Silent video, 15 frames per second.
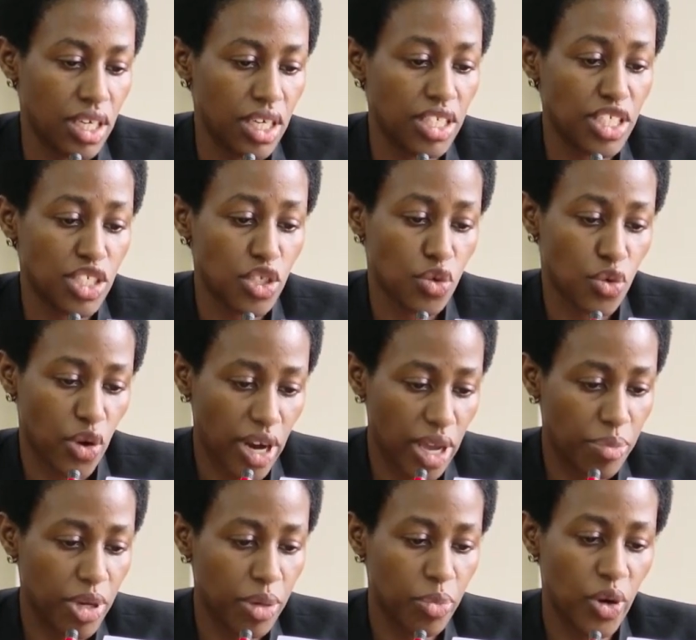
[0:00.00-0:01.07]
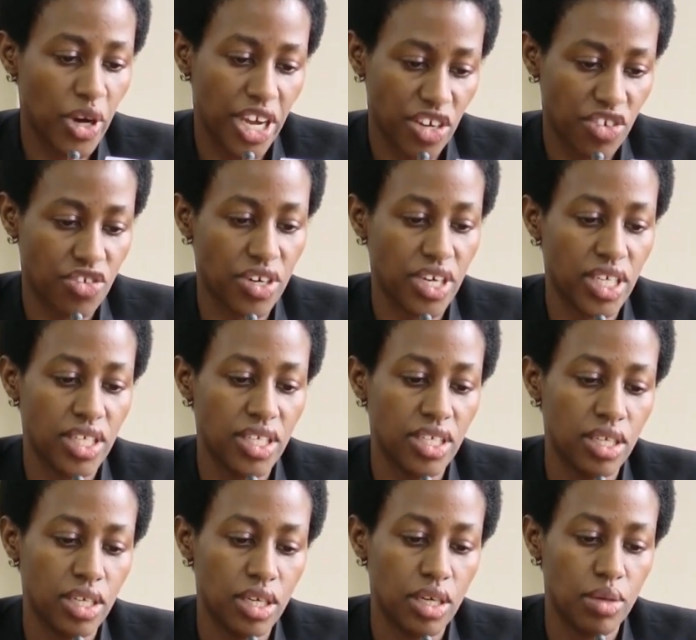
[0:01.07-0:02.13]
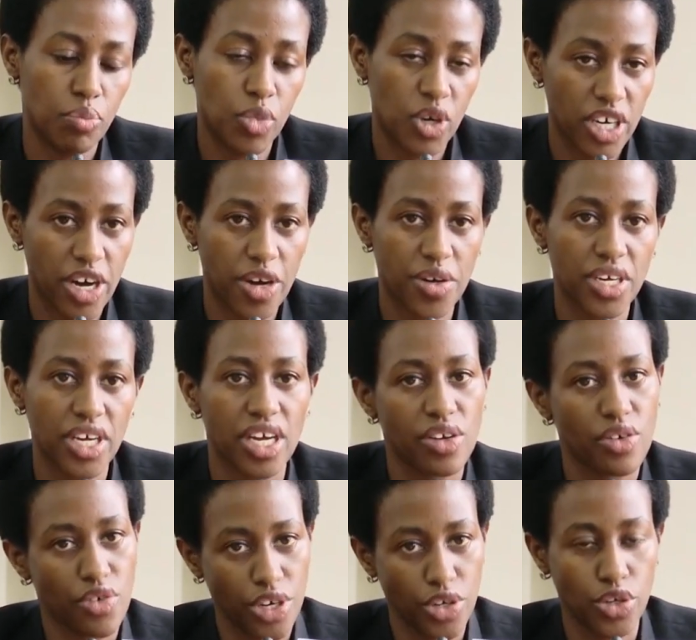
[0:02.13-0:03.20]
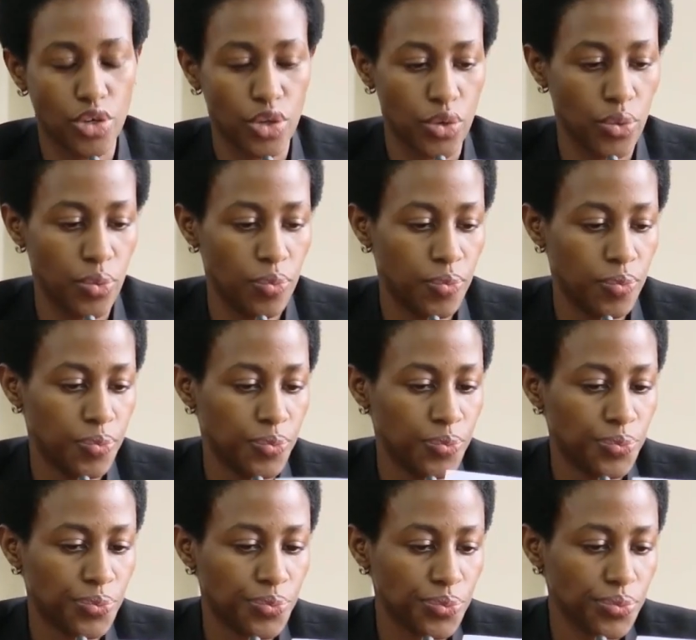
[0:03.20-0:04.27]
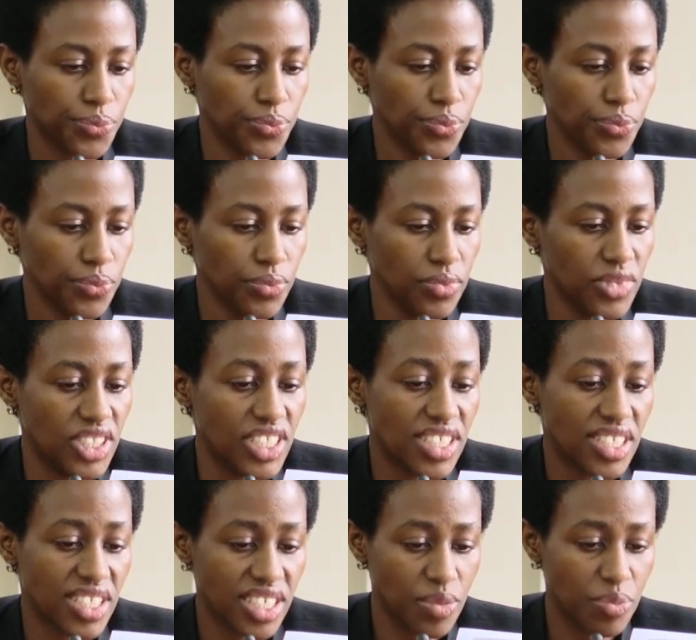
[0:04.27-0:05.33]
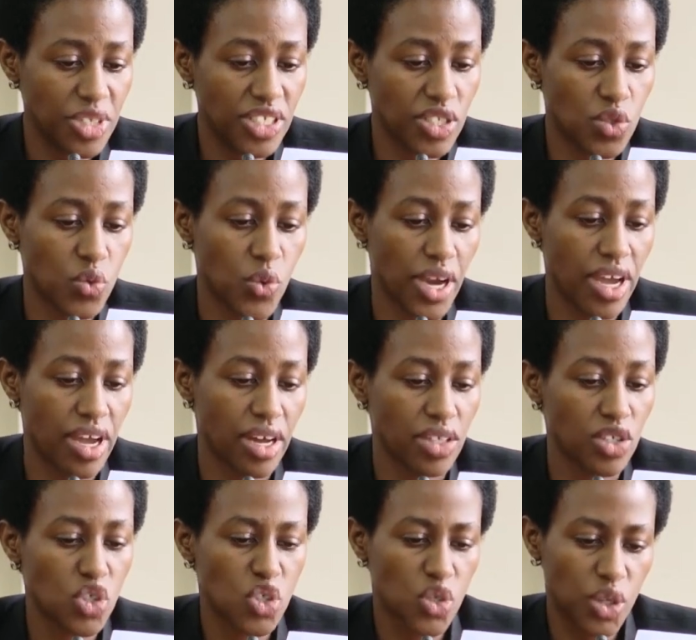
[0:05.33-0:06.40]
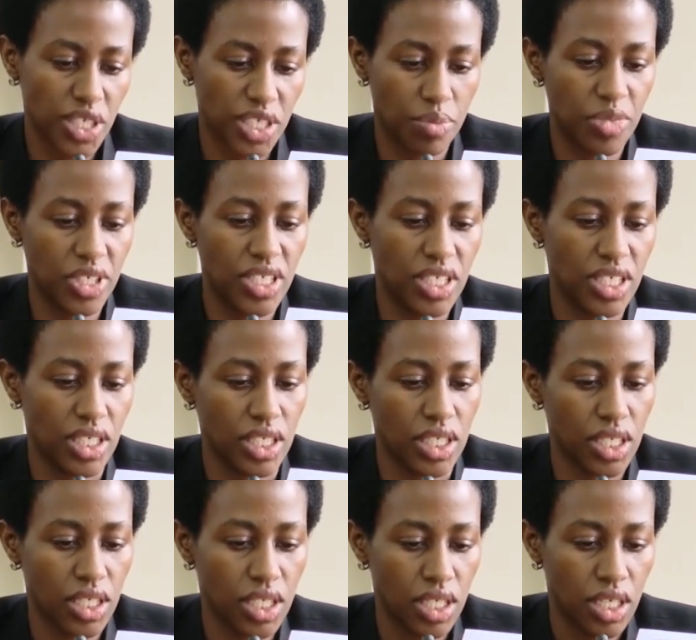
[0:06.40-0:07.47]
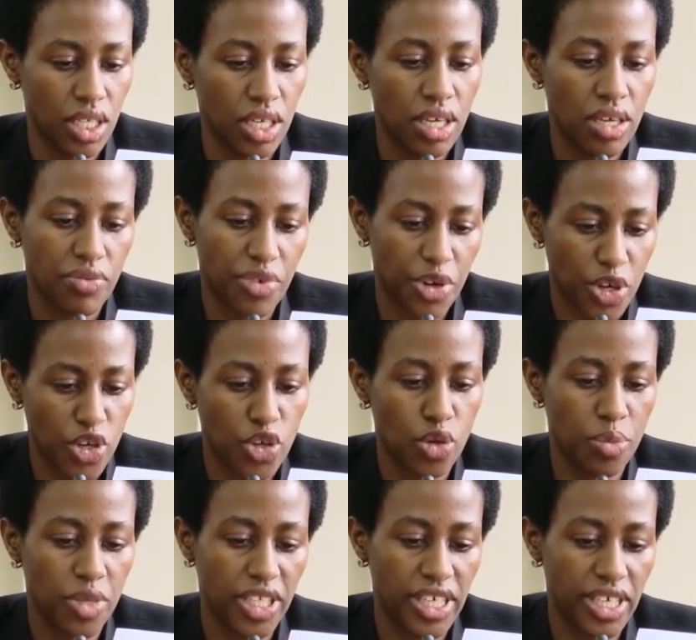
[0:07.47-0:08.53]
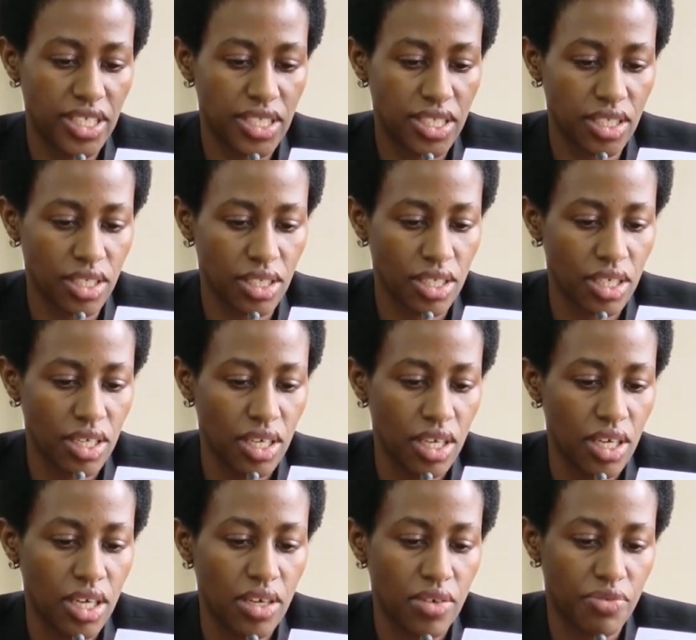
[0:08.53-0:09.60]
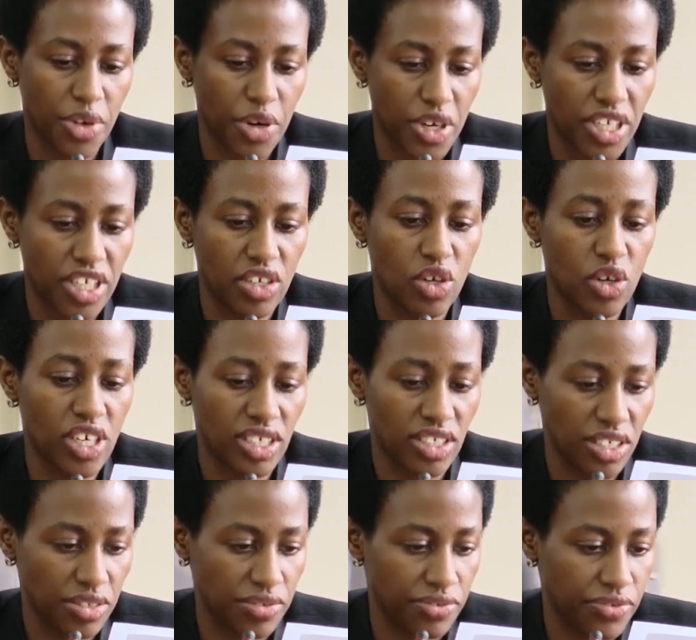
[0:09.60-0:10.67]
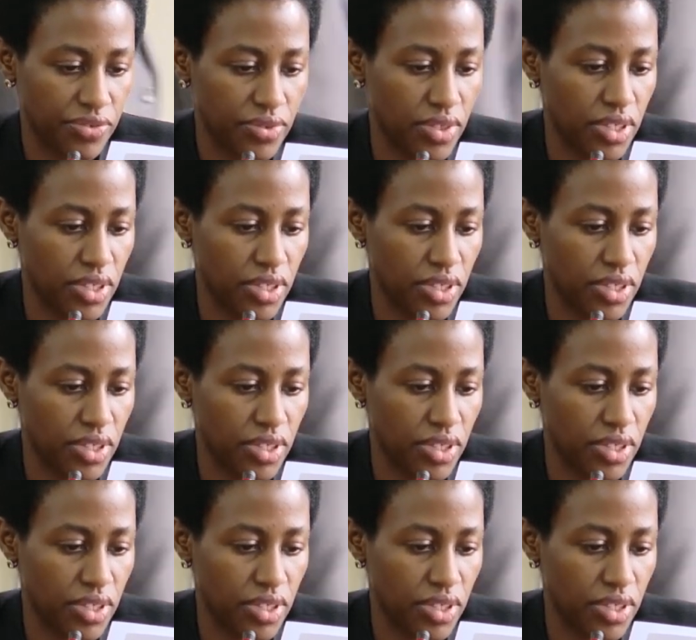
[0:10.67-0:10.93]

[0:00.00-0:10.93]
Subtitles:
indescribable hatred, mockery, and ridicule. The statements were so demeaning, very humiliating, very derogative,